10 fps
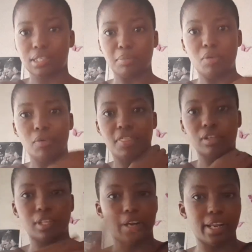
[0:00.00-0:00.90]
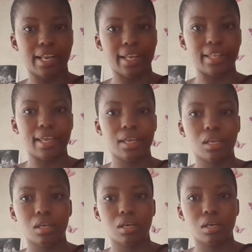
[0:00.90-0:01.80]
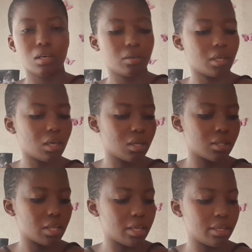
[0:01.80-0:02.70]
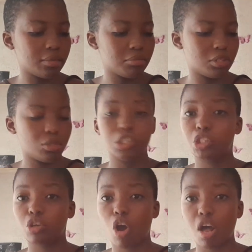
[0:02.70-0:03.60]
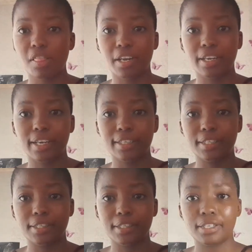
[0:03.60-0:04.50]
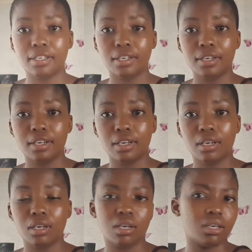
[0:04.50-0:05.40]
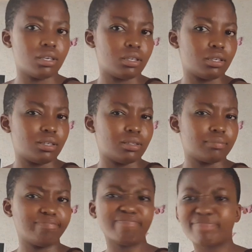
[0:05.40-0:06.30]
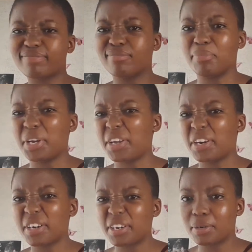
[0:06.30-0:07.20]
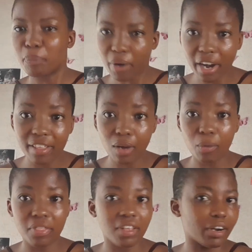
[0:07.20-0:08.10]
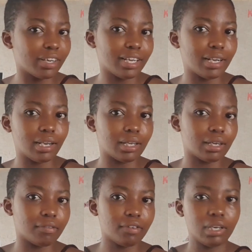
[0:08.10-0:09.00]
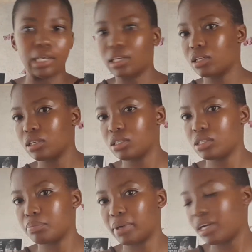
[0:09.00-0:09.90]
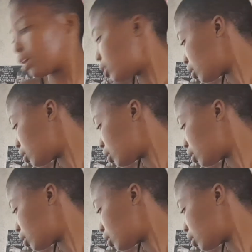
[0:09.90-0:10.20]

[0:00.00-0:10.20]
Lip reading: is me without the ring light, ne? Okay, then let me switch on the ring light and see. Better with the ring light, like I feel like it's better.